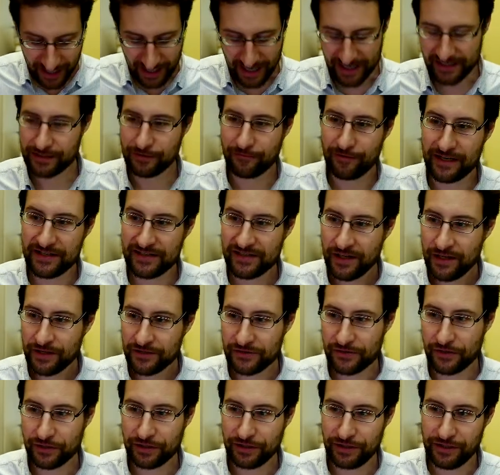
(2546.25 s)
Otherwise,
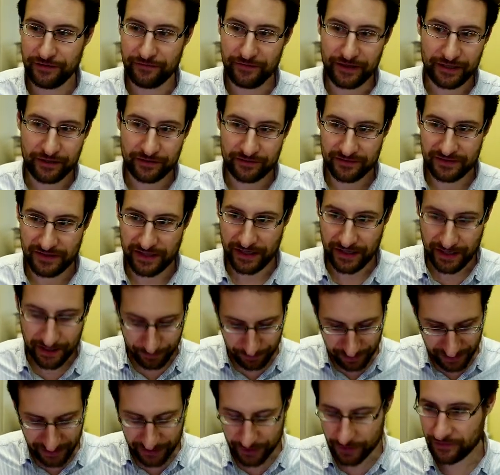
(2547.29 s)
certainly there are
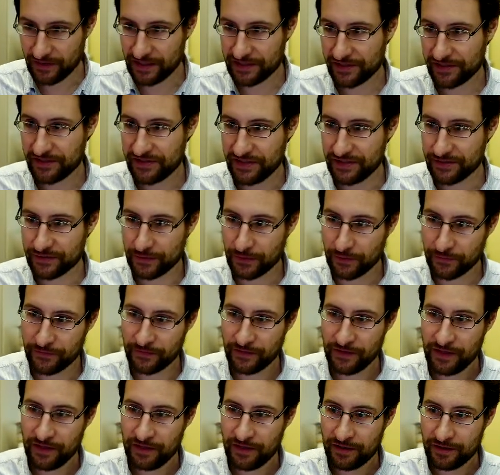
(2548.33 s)
plenty of other things of
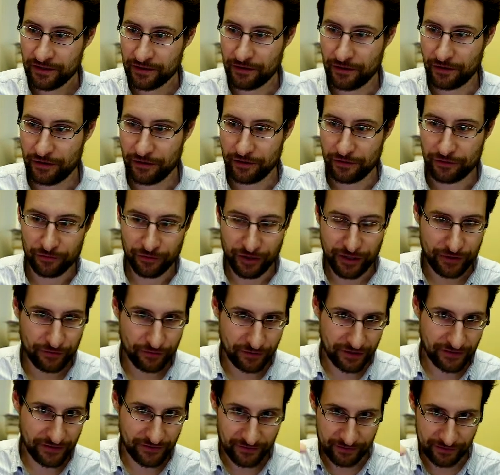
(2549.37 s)

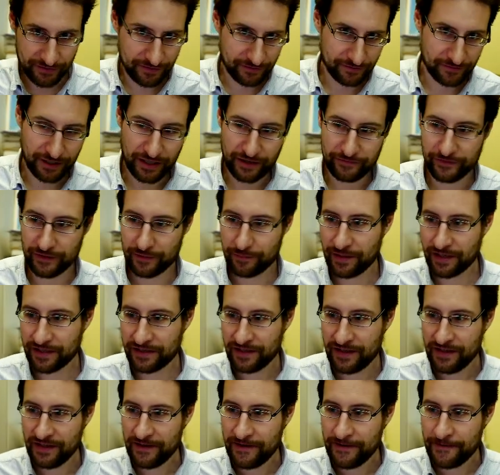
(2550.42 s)
ReOS, whatever,
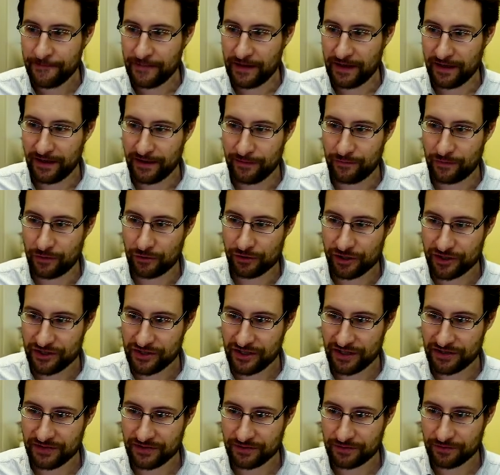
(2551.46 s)
but or
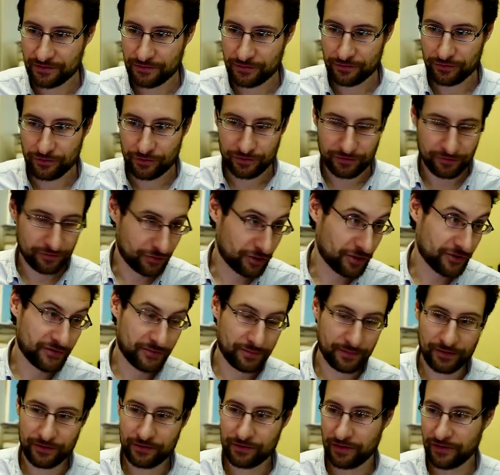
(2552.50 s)
just ROS,
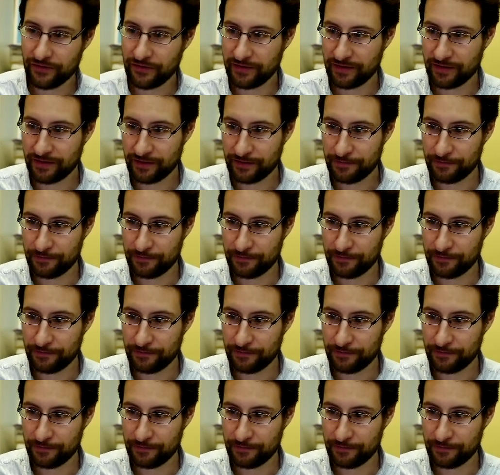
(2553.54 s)
because